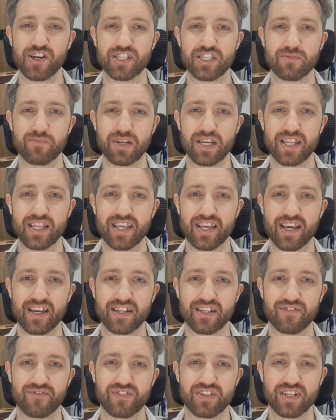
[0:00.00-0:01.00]
to be the end
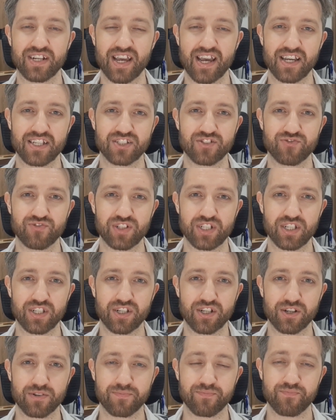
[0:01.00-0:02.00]
of today's
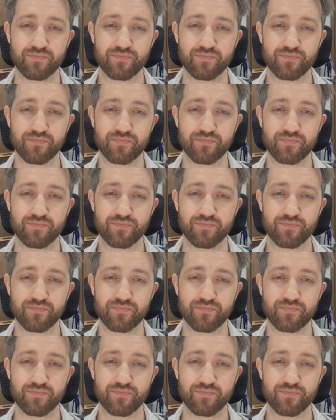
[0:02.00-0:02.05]
video.